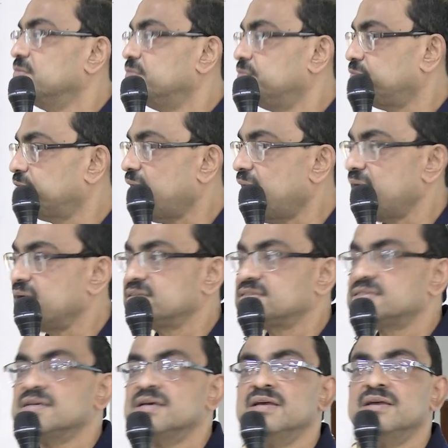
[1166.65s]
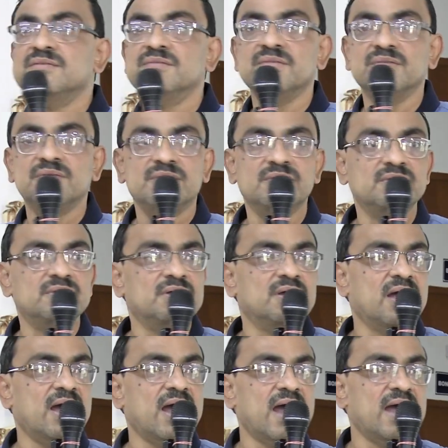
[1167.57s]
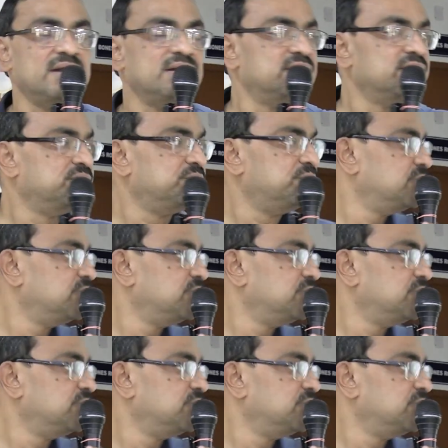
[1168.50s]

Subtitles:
fats and